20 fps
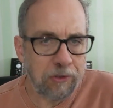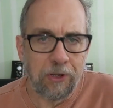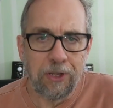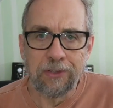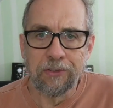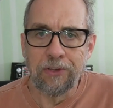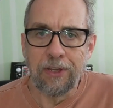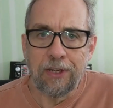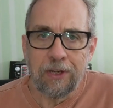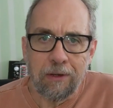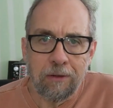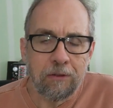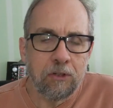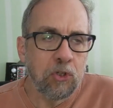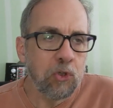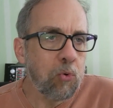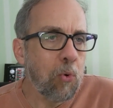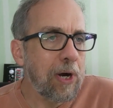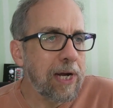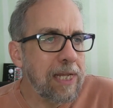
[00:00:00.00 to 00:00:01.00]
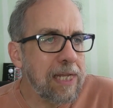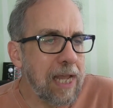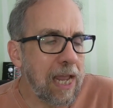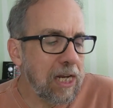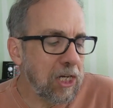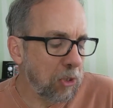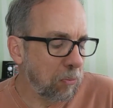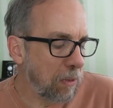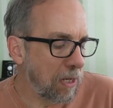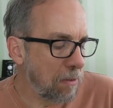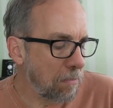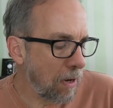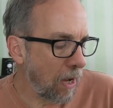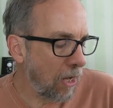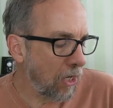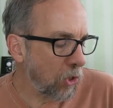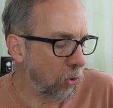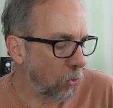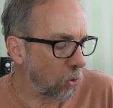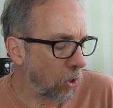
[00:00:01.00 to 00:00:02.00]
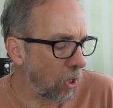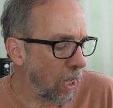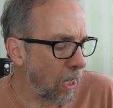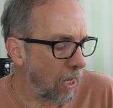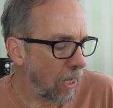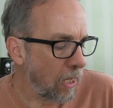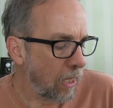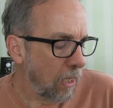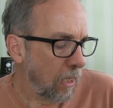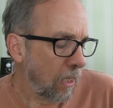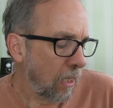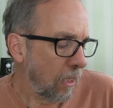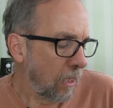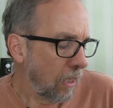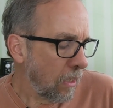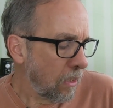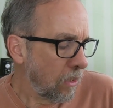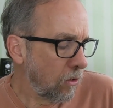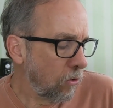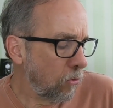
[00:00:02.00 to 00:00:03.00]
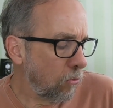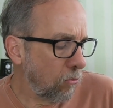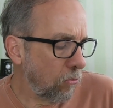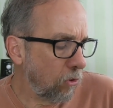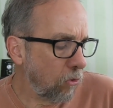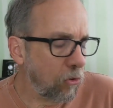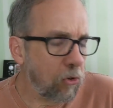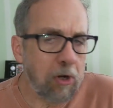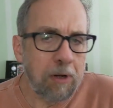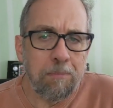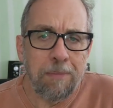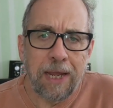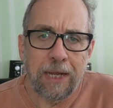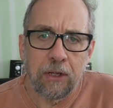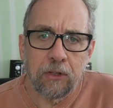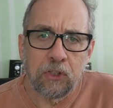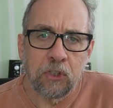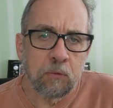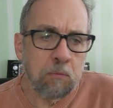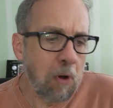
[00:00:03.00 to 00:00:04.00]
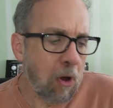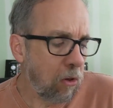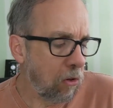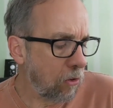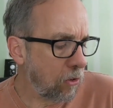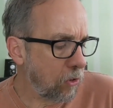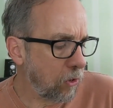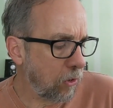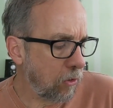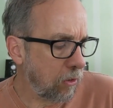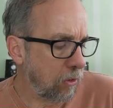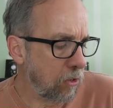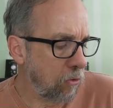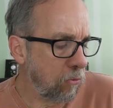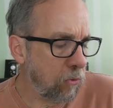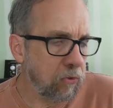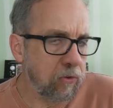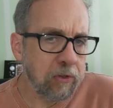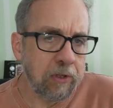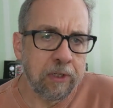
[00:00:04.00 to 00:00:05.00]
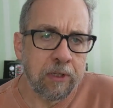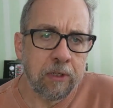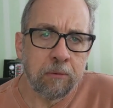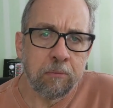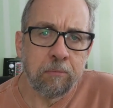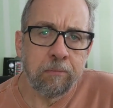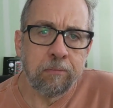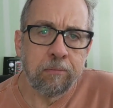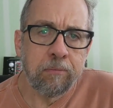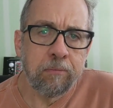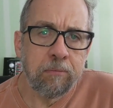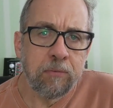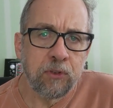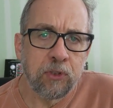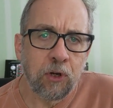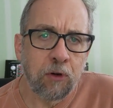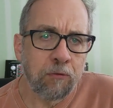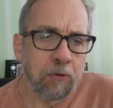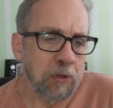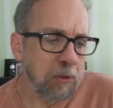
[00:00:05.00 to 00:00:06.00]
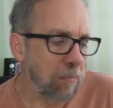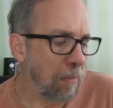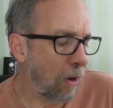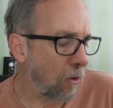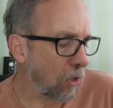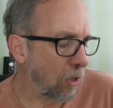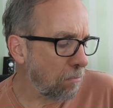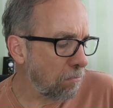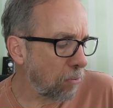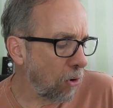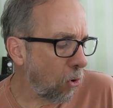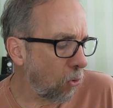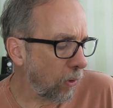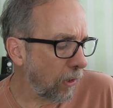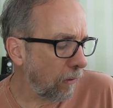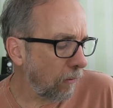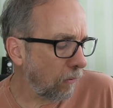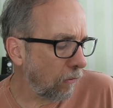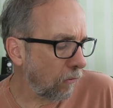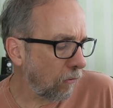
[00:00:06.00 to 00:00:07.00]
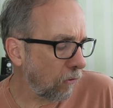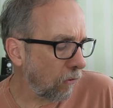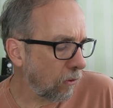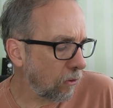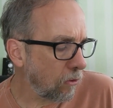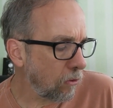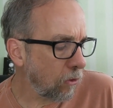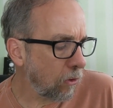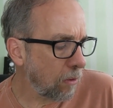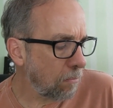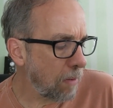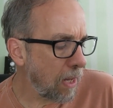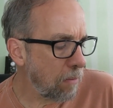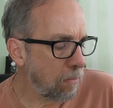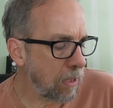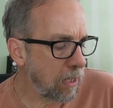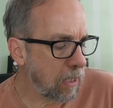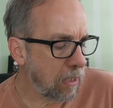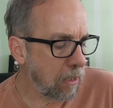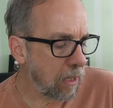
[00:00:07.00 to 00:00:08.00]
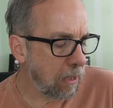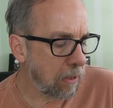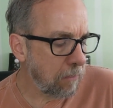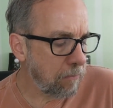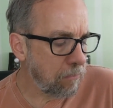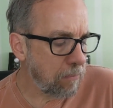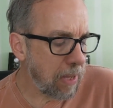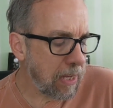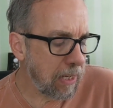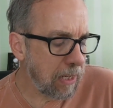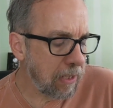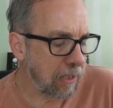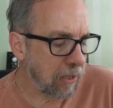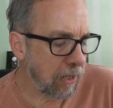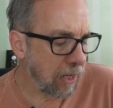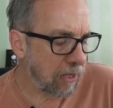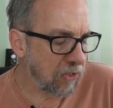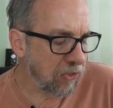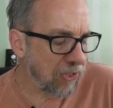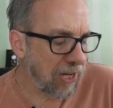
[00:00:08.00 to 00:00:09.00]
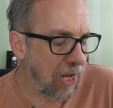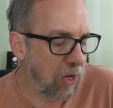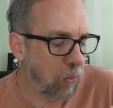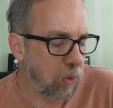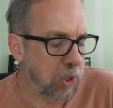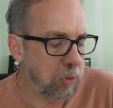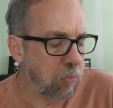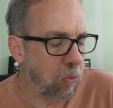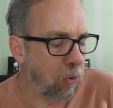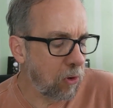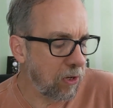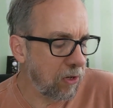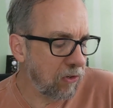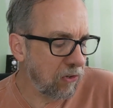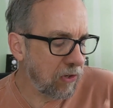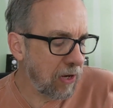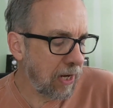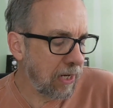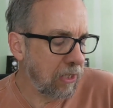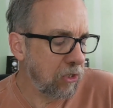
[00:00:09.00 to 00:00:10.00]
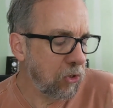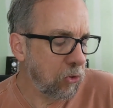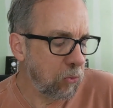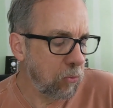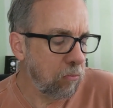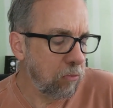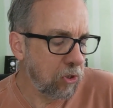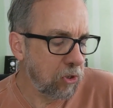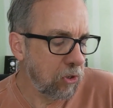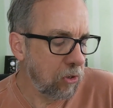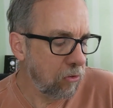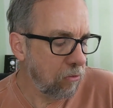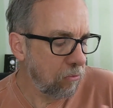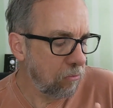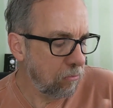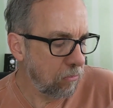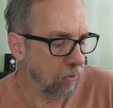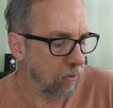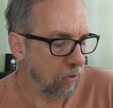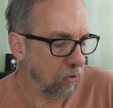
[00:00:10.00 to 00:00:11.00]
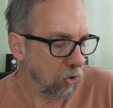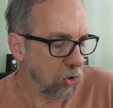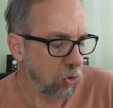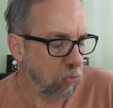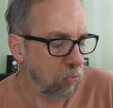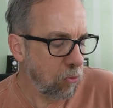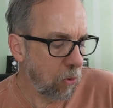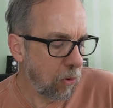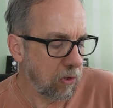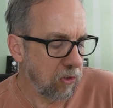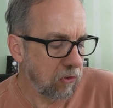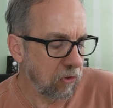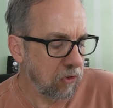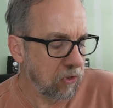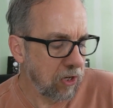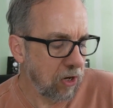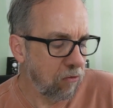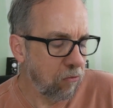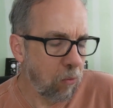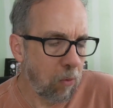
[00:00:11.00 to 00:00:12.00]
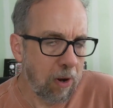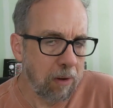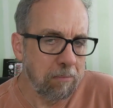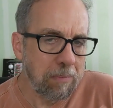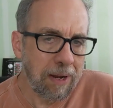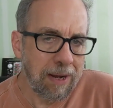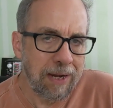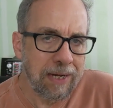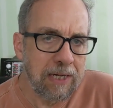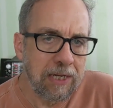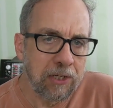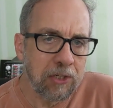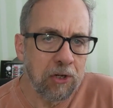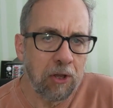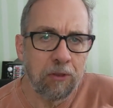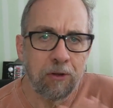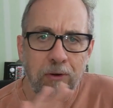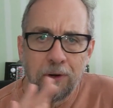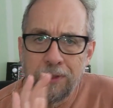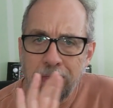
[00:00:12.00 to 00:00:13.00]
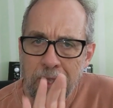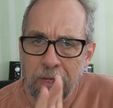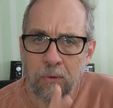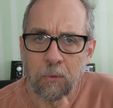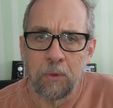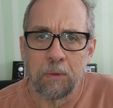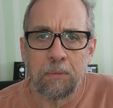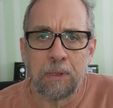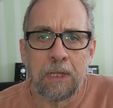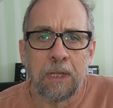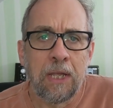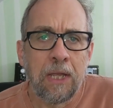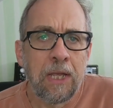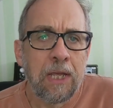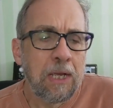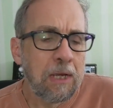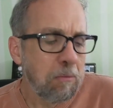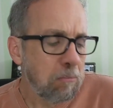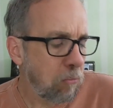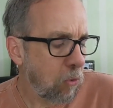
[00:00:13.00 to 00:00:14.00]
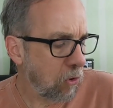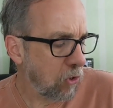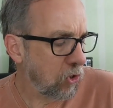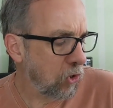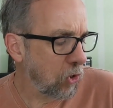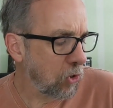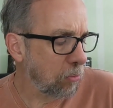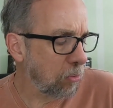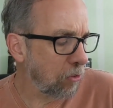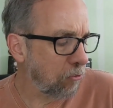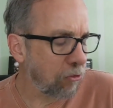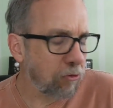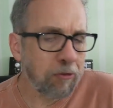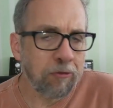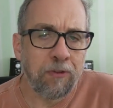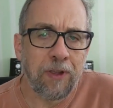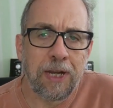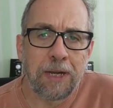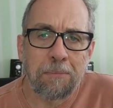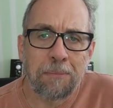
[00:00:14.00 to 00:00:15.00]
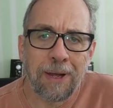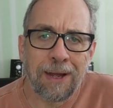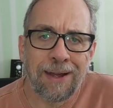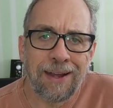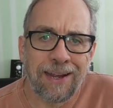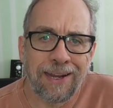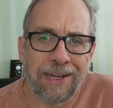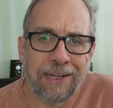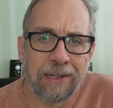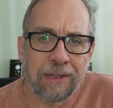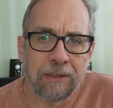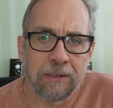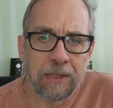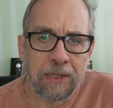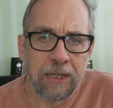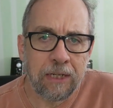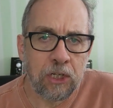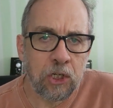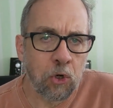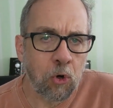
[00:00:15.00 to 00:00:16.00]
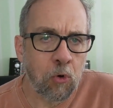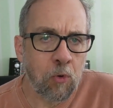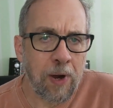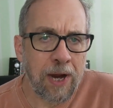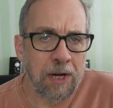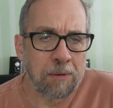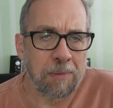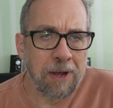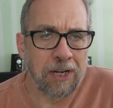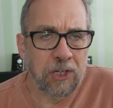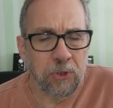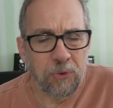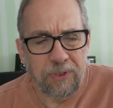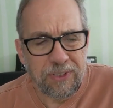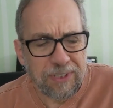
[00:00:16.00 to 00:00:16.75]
That's like 20 HP module. You could make it smaller. You could use surface mount components. You could maybe make it a sandwich board design, two boards instead of one behind each other, and then it would be more suitable for fitting behind a Eurorack module.